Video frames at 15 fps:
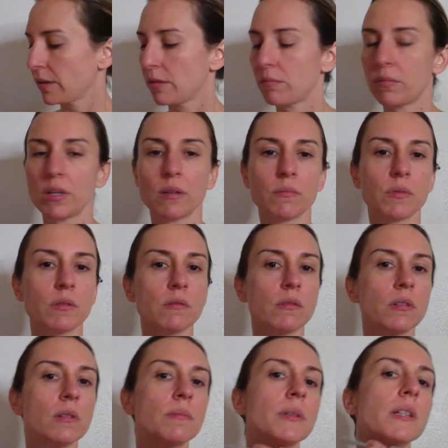be
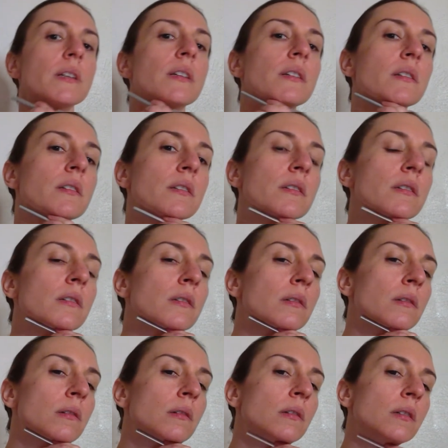absorbed
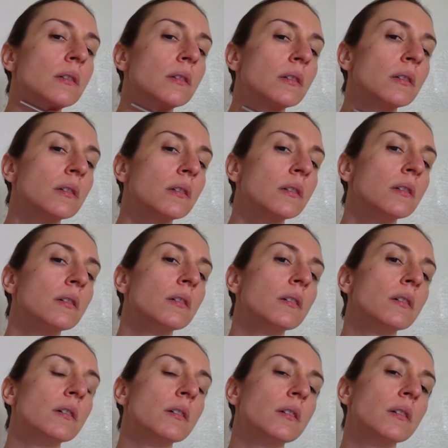into
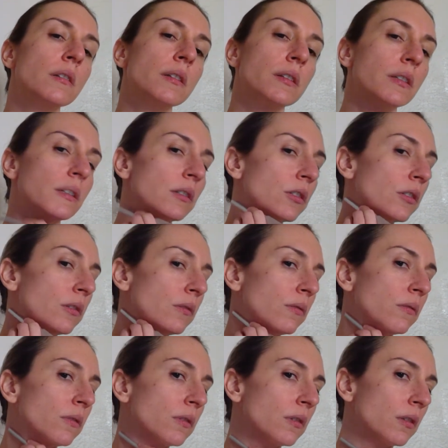the
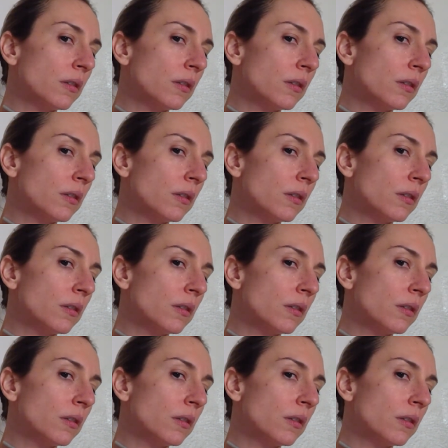tissues.